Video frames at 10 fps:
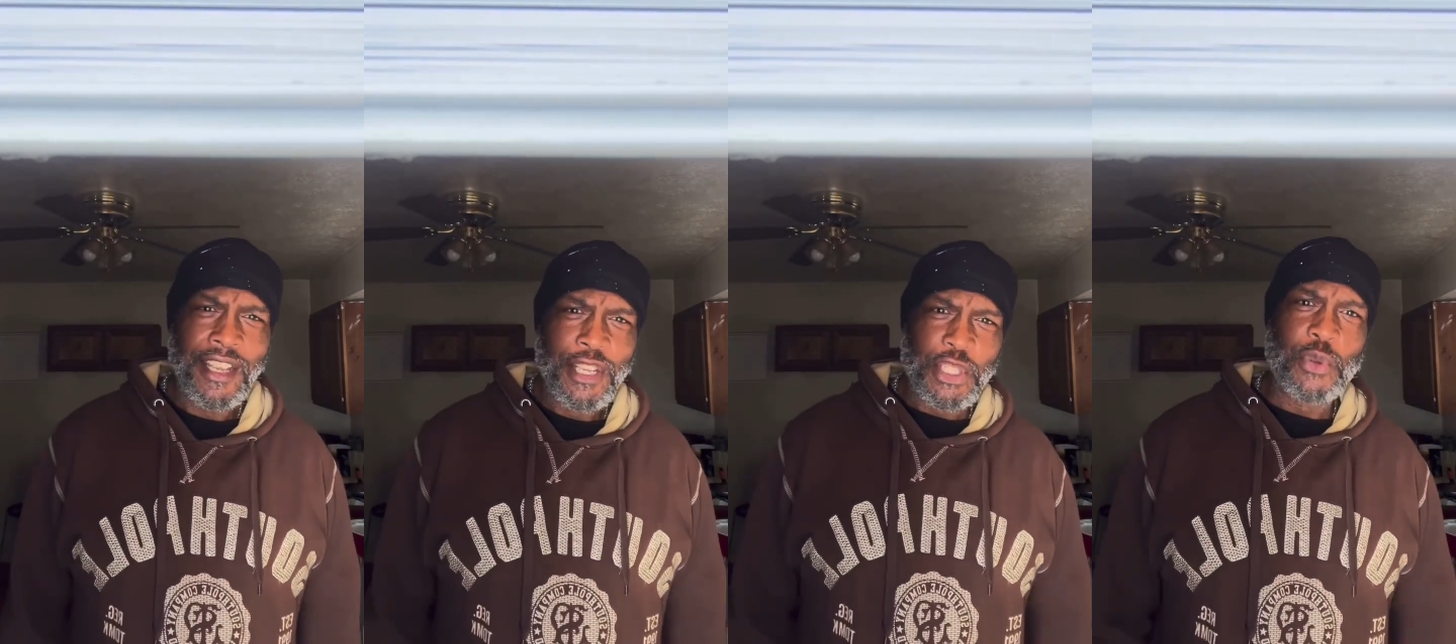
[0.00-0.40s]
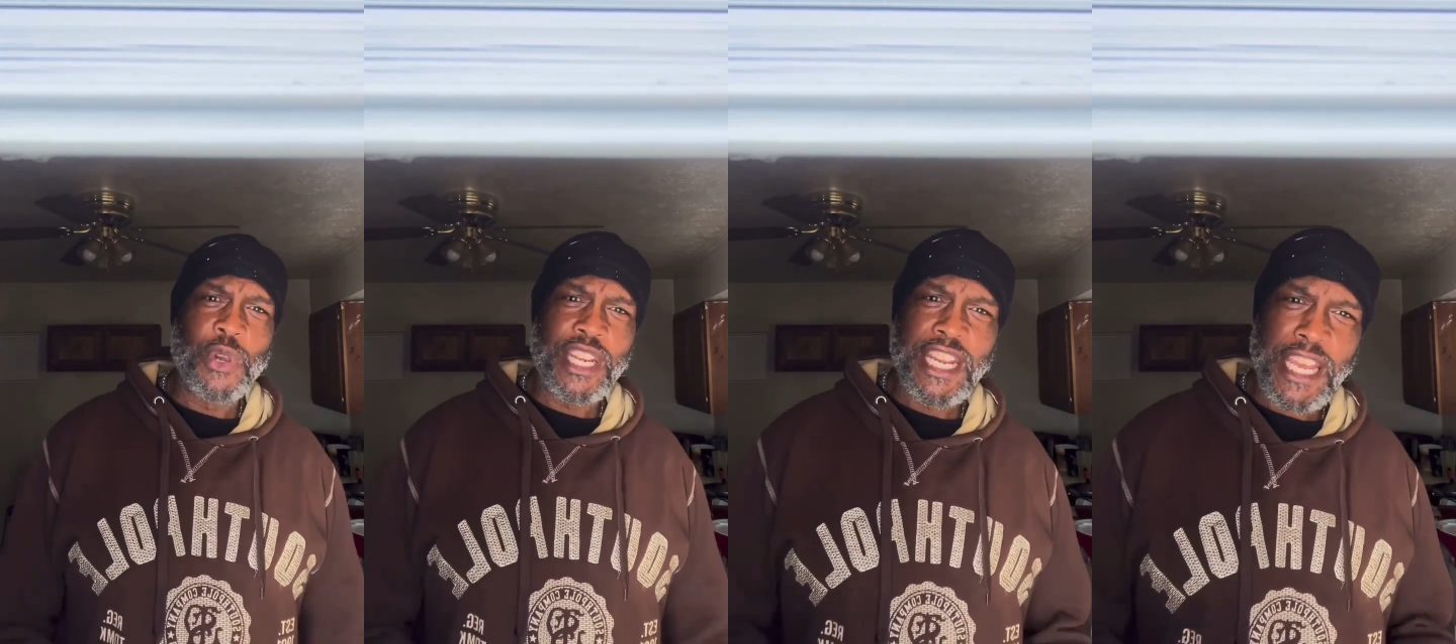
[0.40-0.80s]
You
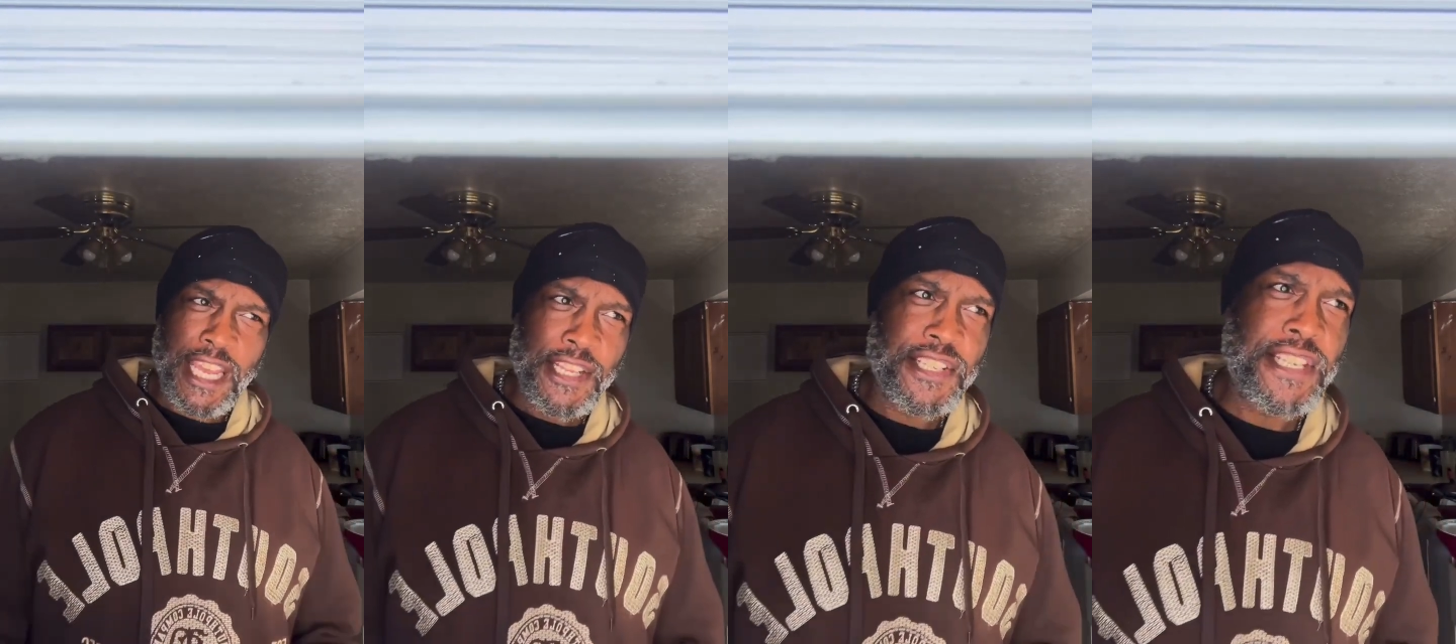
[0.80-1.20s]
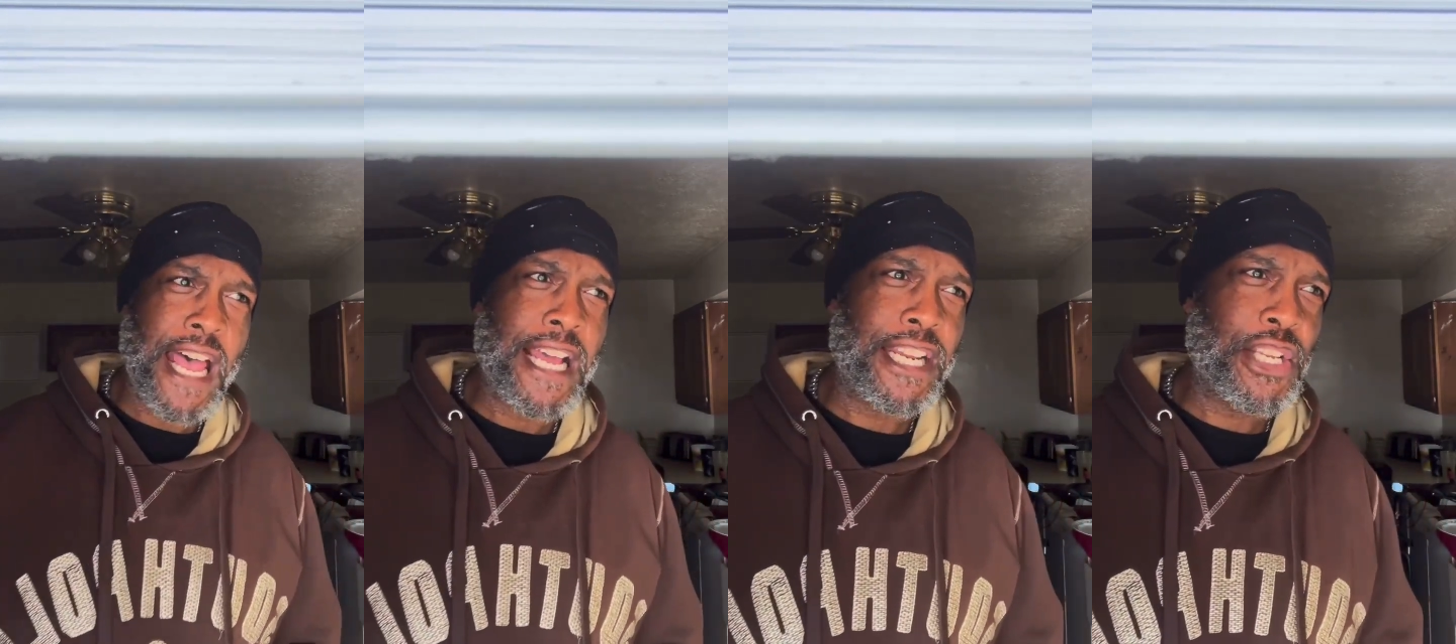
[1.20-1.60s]
in the
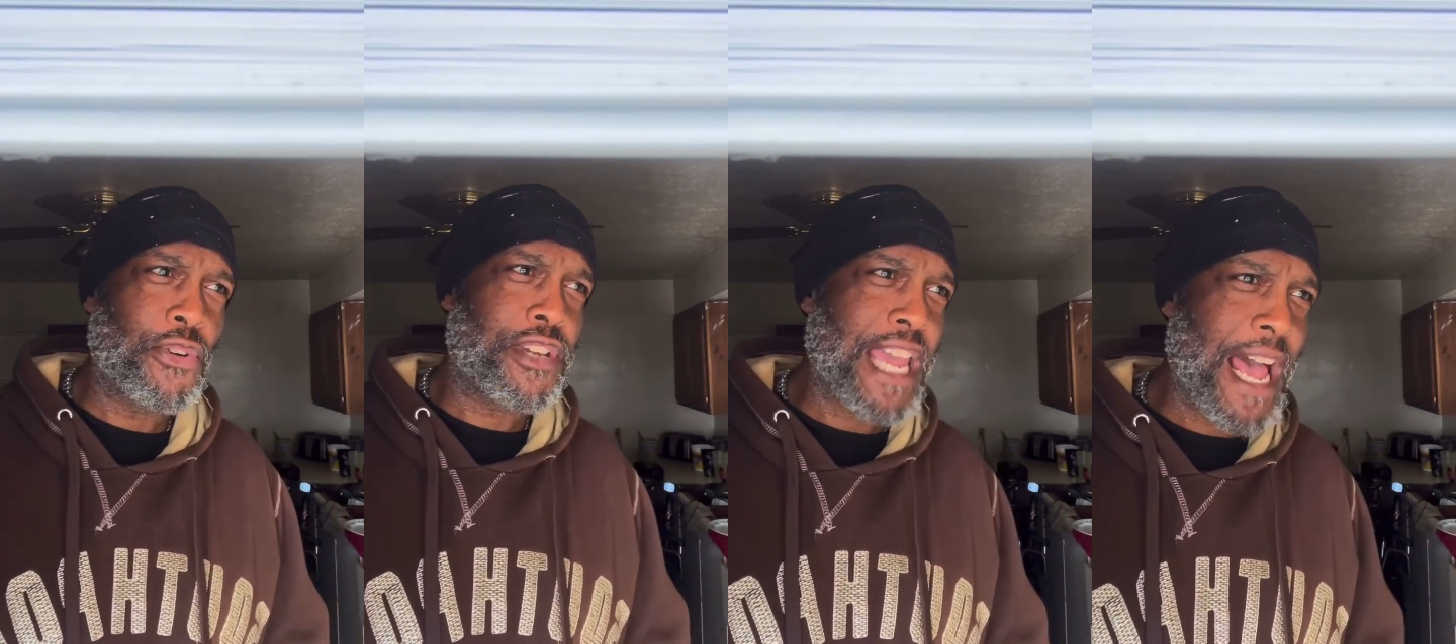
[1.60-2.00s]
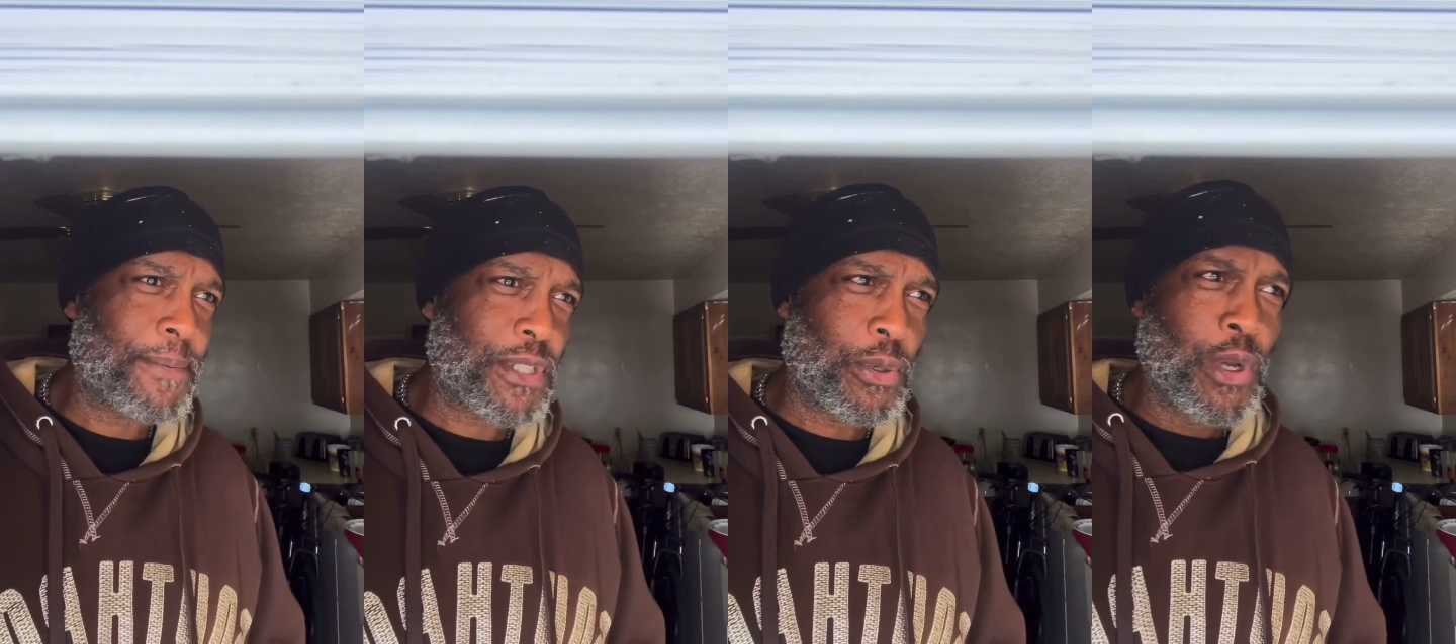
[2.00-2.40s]
inside of your capsule,